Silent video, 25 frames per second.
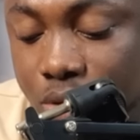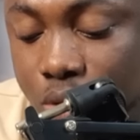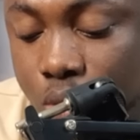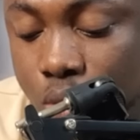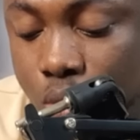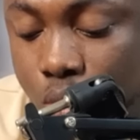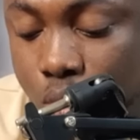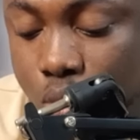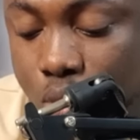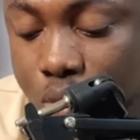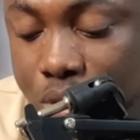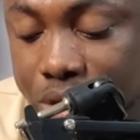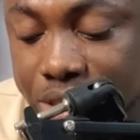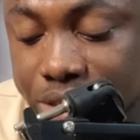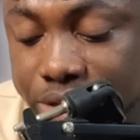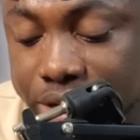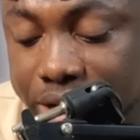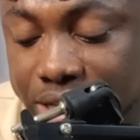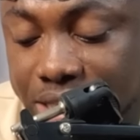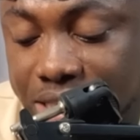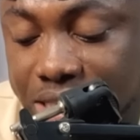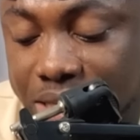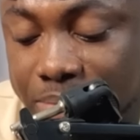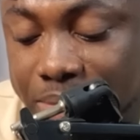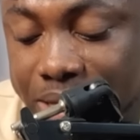who is
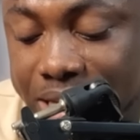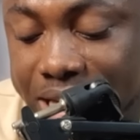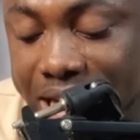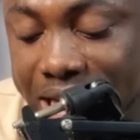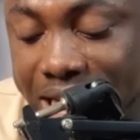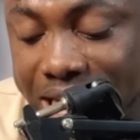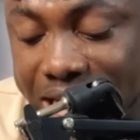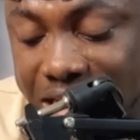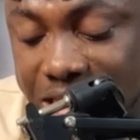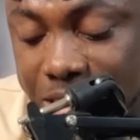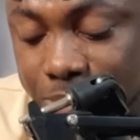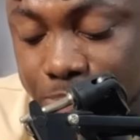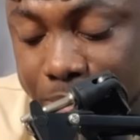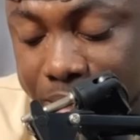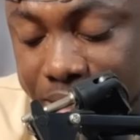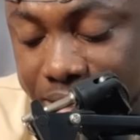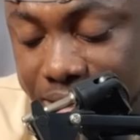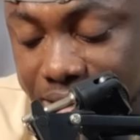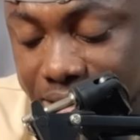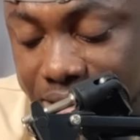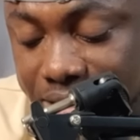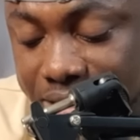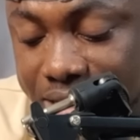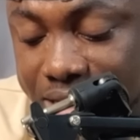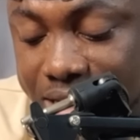going to be the next
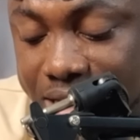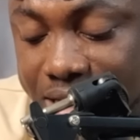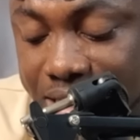person